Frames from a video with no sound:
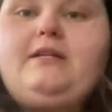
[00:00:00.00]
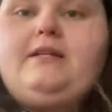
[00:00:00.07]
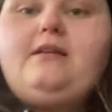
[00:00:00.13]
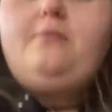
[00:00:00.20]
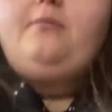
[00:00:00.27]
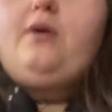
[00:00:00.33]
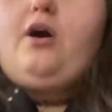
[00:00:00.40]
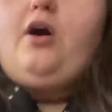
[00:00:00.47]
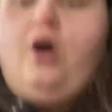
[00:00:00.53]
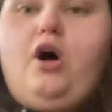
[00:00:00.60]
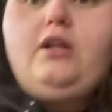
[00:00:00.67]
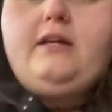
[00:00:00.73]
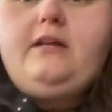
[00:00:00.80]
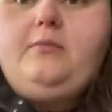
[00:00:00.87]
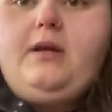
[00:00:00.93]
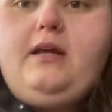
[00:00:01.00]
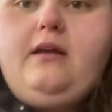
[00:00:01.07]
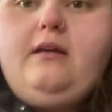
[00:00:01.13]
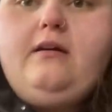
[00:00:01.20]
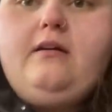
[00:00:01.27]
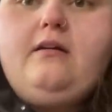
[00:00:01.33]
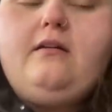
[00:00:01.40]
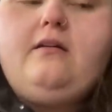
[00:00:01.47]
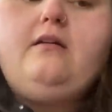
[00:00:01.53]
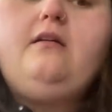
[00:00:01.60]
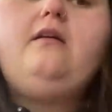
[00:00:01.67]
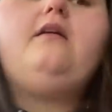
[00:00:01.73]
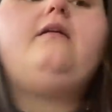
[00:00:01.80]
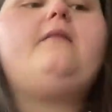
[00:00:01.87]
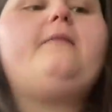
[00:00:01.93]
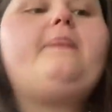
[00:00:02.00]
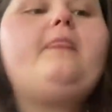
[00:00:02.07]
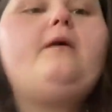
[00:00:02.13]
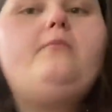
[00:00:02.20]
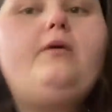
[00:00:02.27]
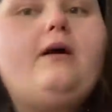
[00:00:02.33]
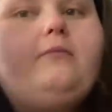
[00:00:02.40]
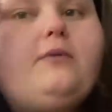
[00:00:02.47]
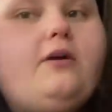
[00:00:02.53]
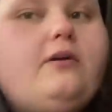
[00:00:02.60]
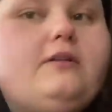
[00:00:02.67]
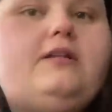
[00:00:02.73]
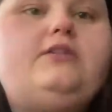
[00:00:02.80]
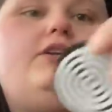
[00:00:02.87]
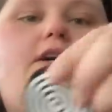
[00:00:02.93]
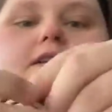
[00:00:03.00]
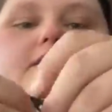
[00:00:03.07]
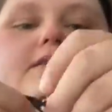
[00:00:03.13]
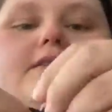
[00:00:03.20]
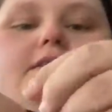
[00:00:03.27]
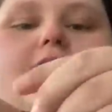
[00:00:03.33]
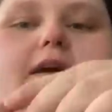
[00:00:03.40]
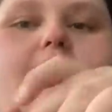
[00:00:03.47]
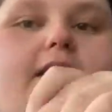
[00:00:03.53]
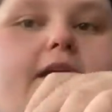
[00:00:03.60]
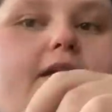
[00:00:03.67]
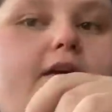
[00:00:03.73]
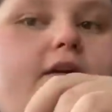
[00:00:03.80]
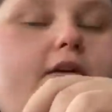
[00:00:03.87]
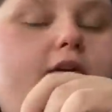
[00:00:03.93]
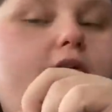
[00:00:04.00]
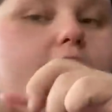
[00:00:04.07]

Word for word: ended up calling me. But I'm currently trying to decide